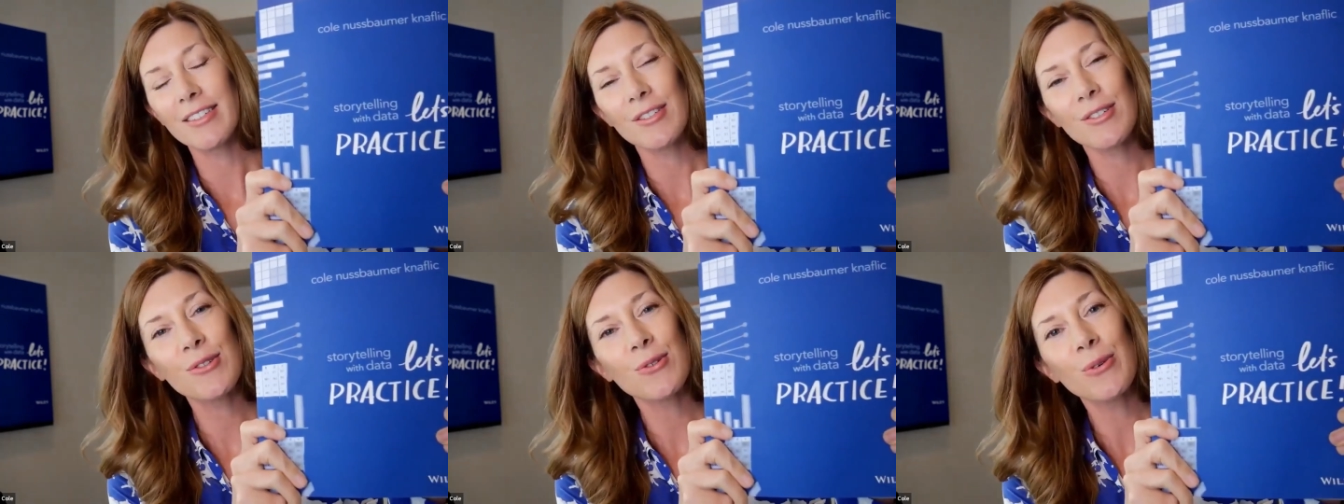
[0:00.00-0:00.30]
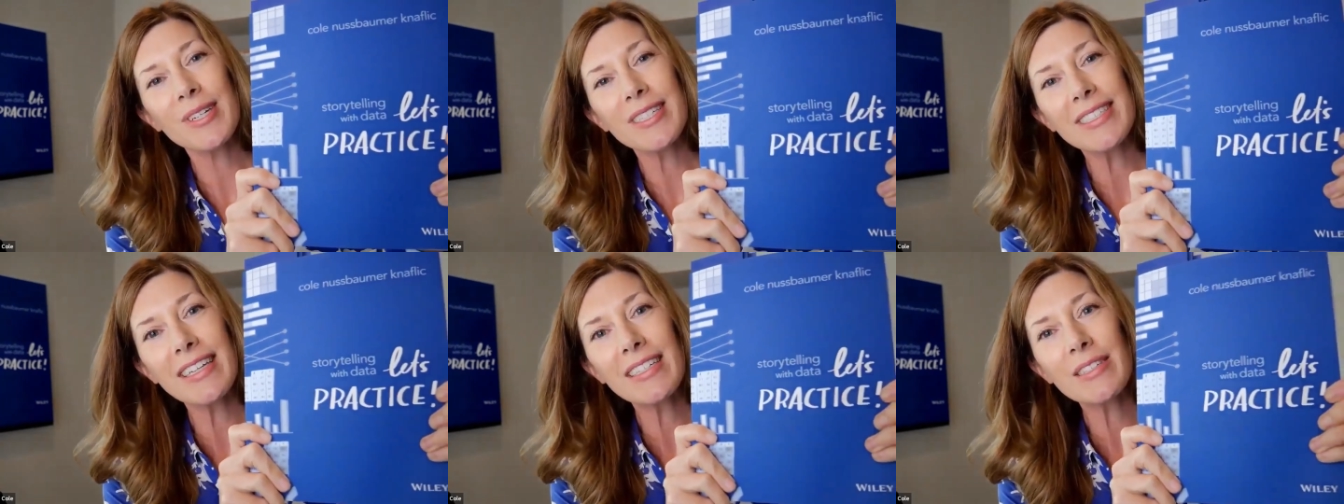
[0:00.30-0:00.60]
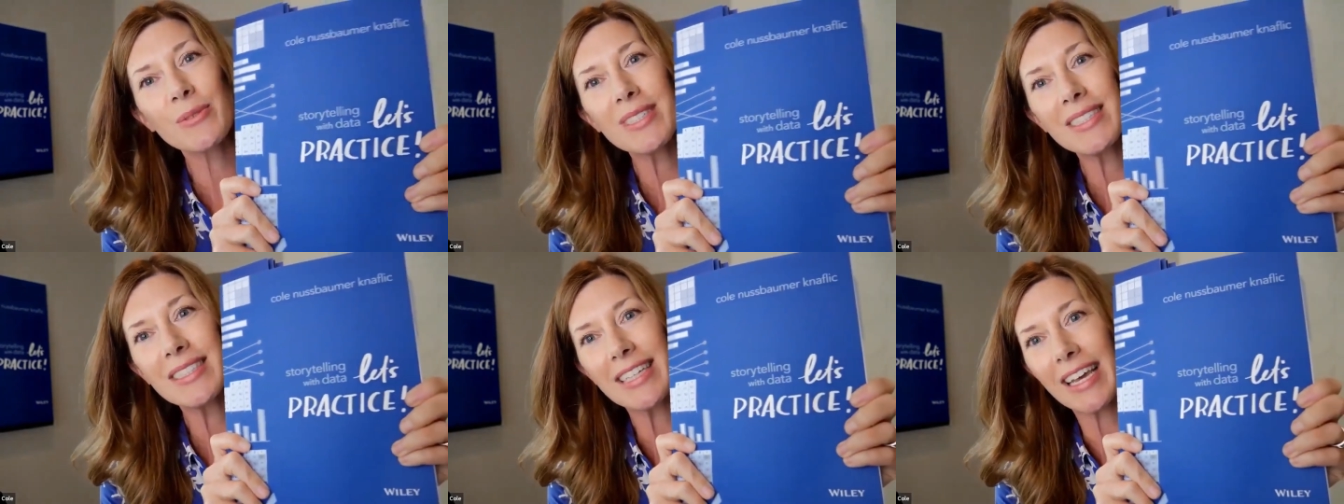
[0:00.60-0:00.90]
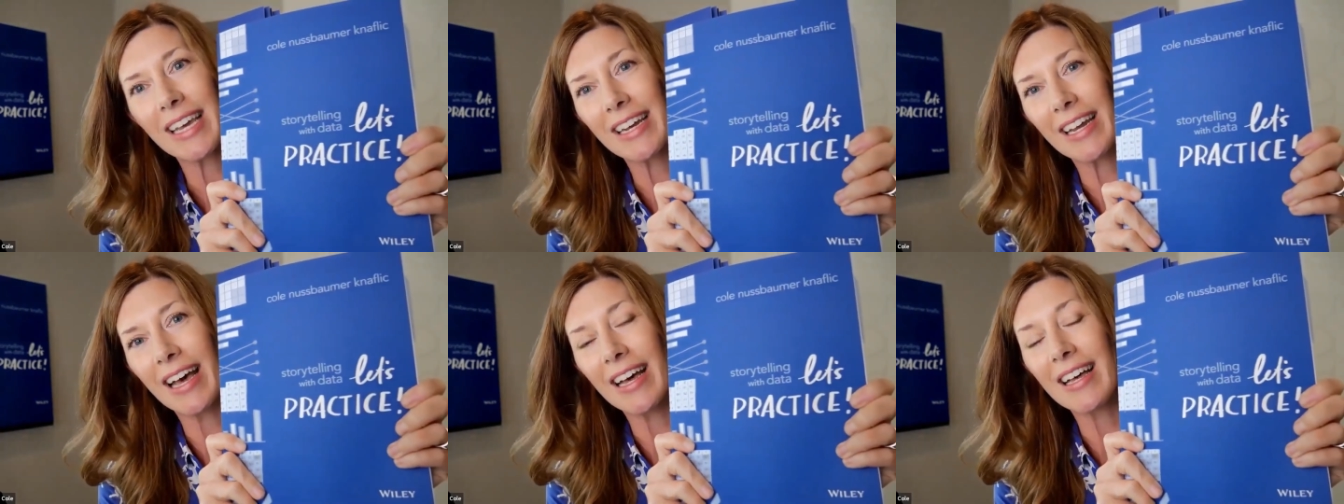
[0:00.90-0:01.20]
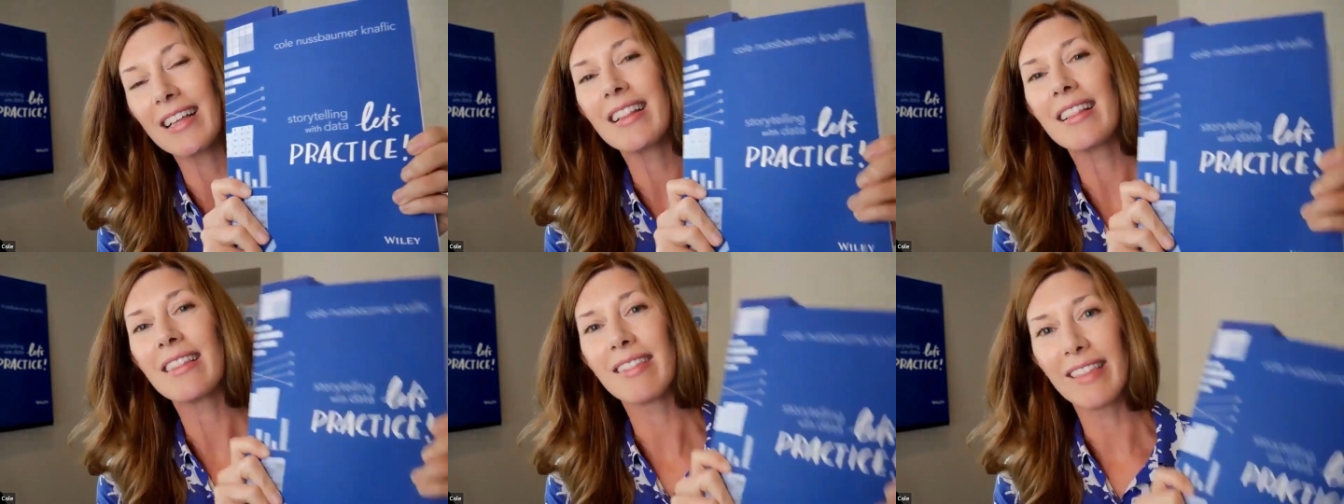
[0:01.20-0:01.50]
Storytelling with Data
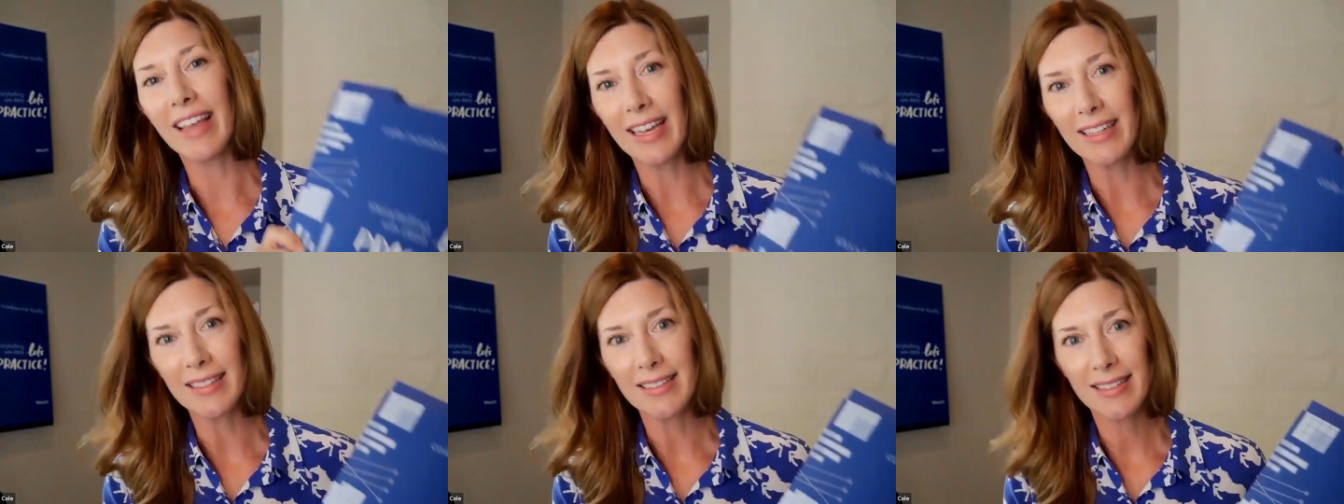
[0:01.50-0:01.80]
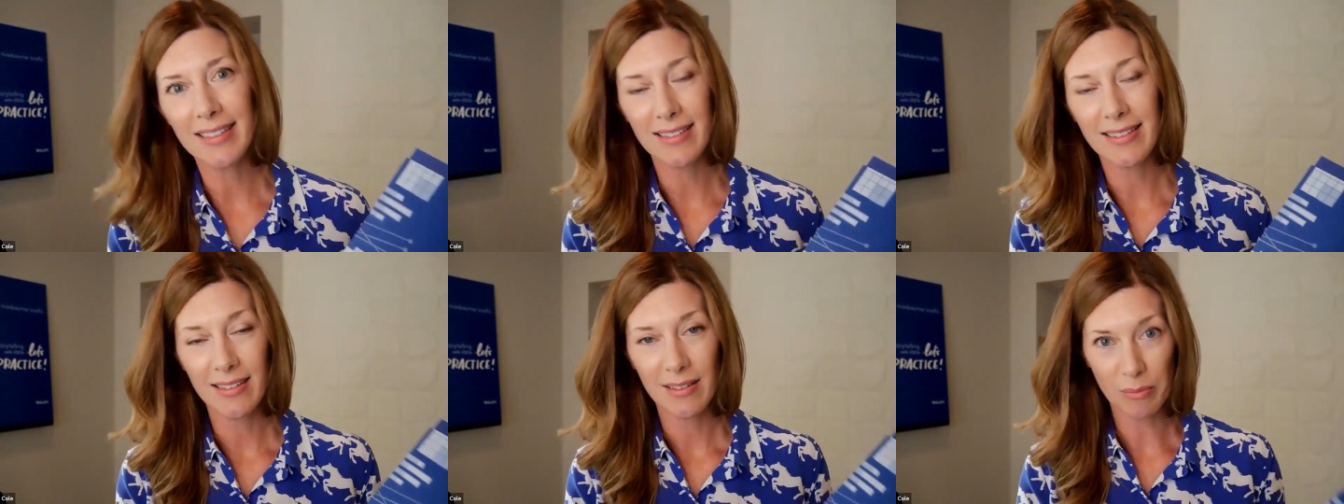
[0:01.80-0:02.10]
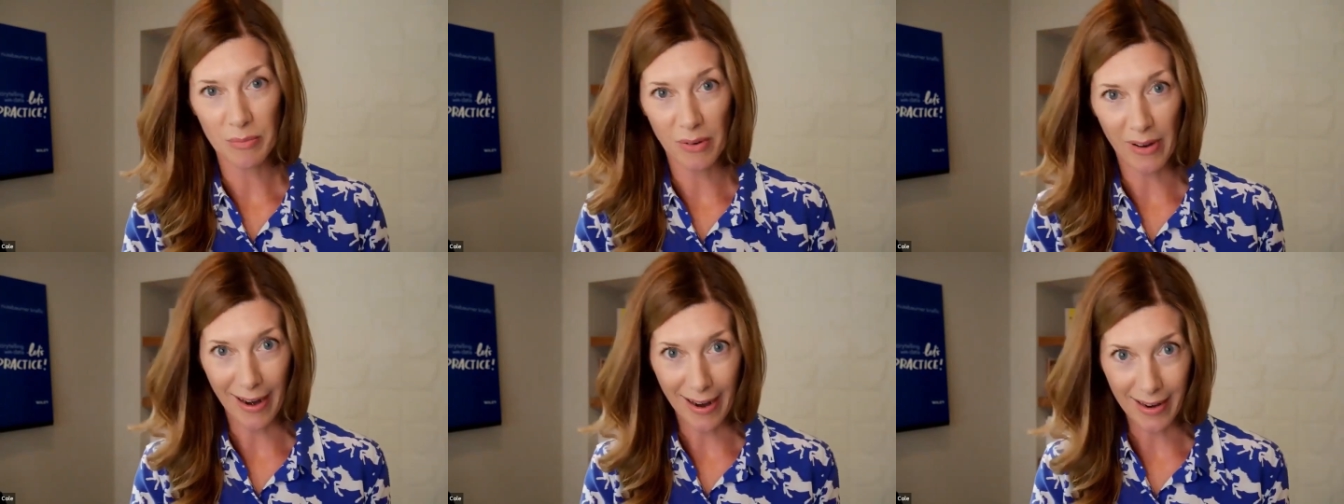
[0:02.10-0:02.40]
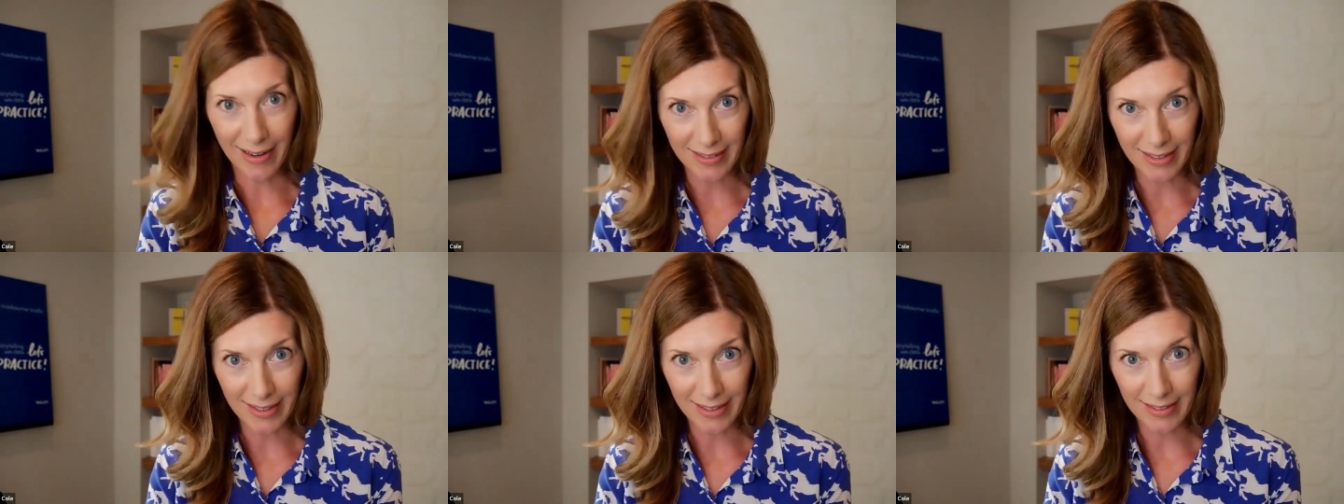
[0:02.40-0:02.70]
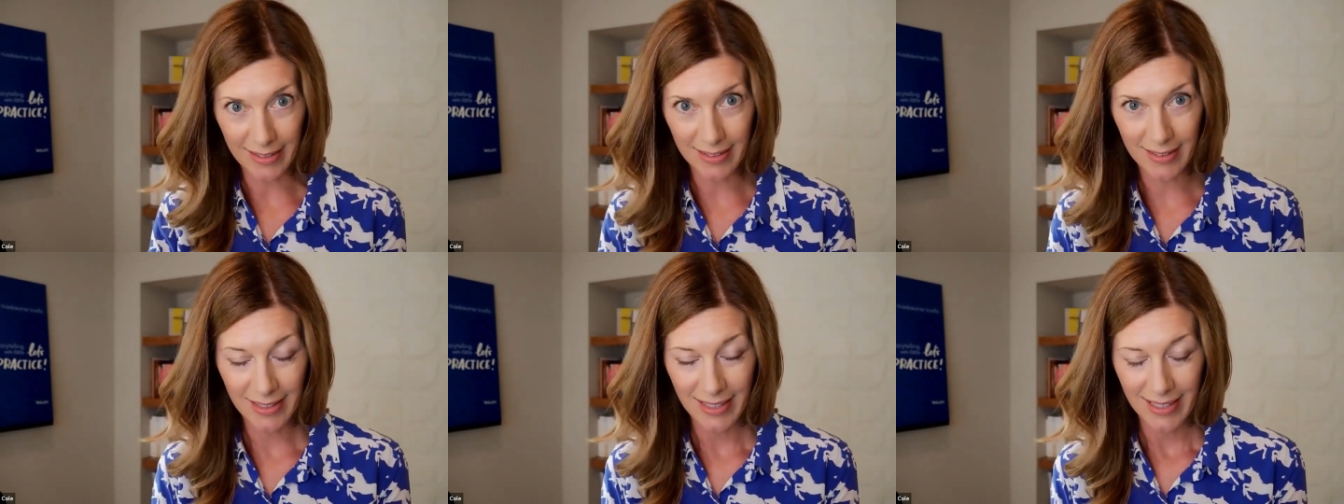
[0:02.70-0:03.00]
Let's
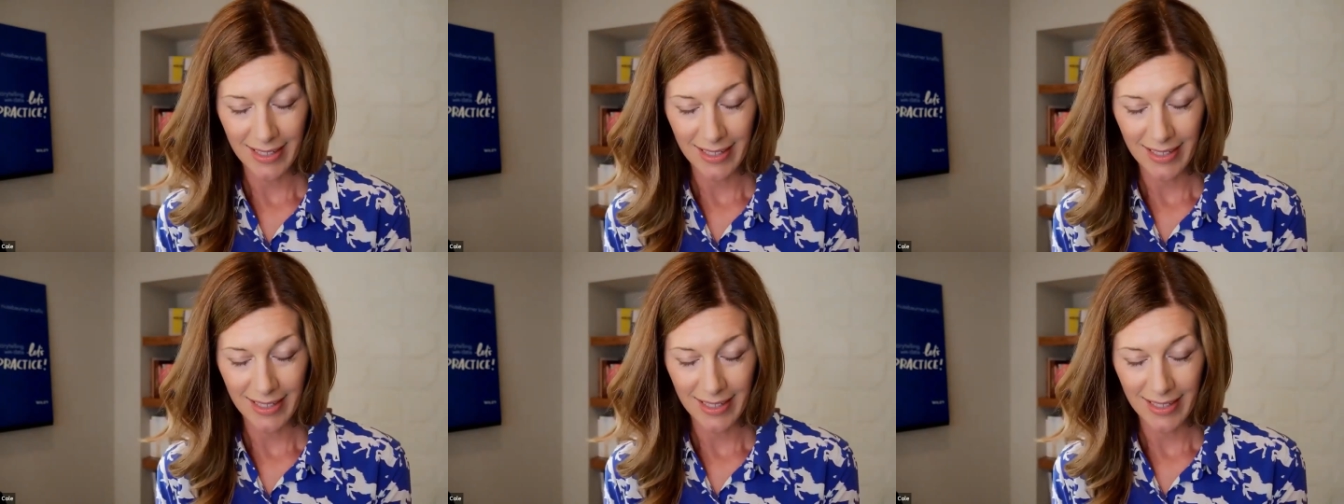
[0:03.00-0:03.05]
Practice.